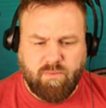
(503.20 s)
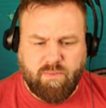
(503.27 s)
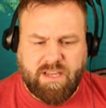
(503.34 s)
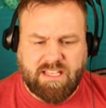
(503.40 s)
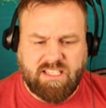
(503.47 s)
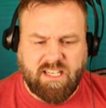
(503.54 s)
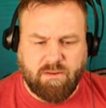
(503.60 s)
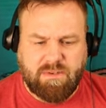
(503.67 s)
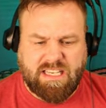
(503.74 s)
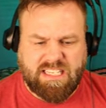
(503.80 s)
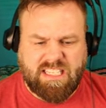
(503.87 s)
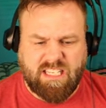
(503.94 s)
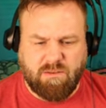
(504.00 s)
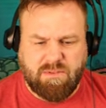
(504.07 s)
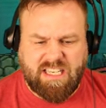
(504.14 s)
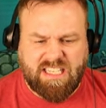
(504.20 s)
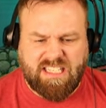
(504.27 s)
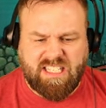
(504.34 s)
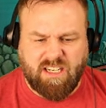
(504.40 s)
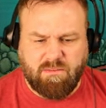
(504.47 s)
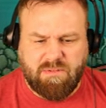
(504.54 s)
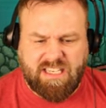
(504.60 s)
Get some, get some, get
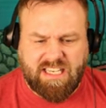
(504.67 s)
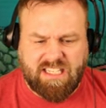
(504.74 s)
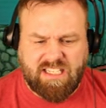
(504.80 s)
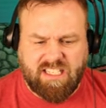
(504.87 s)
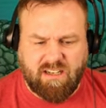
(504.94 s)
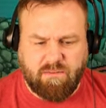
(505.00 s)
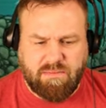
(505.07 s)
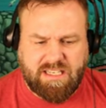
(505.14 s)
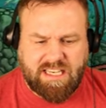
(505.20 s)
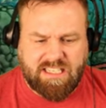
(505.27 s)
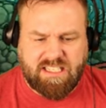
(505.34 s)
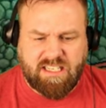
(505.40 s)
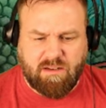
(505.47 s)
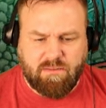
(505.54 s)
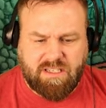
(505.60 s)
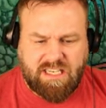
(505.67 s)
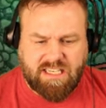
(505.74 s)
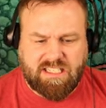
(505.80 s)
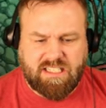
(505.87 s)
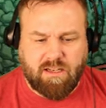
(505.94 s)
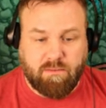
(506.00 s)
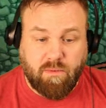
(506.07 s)
some, get some, get some,
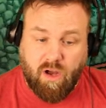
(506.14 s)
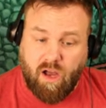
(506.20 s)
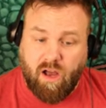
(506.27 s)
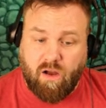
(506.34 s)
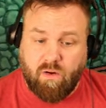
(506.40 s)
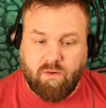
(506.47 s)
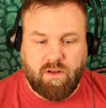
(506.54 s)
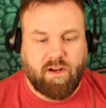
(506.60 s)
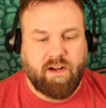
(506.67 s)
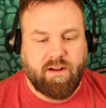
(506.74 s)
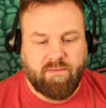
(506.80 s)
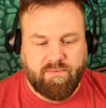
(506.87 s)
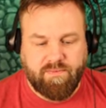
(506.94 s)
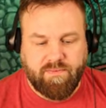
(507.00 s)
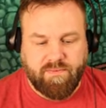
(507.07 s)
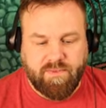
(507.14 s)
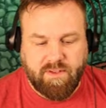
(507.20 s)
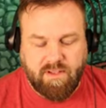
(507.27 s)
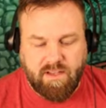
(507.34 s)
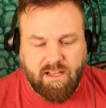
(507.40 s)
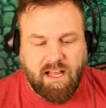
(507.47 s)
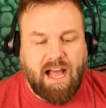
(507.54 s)
get some. Uh-oh, all right.
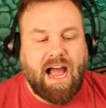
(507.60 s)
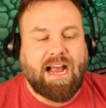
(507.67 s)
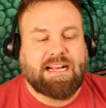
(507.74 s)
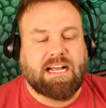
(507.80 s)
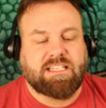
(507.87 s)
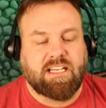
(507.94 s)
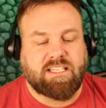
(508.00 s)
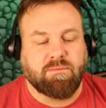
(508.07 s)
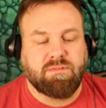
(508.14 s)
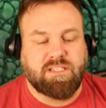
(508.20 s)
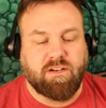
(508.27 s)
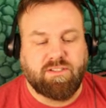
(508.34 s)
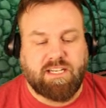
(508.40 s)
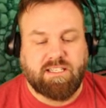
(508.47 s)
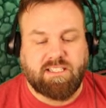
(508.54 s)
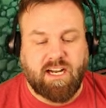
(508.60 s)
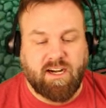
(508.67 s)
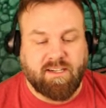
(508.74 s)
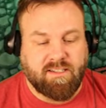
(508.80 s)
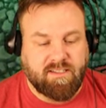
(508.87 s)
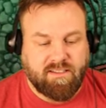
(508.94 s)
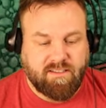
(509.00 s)
I got you some sushi,
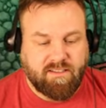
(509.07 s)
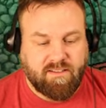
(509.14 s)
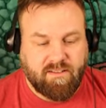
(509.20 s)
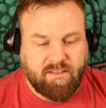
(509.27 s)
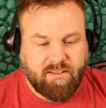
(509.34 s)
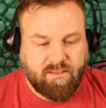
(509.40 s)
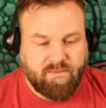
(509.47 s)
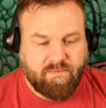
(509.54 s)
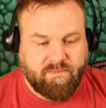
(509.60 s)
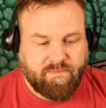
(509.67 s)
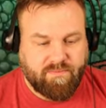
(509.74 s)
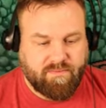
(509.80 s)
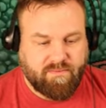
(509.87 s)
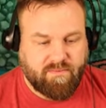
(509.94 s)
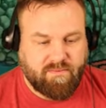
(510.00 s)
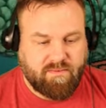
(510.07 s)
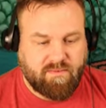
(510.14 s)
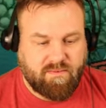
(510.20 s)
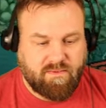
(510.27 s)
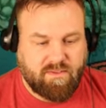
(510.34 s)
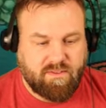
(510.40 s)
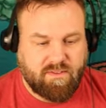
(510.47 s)
sir. Thank you for your
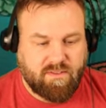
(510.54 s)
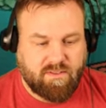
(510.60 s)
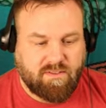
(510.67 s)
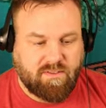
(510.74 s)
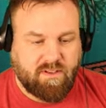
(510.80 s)
sushi.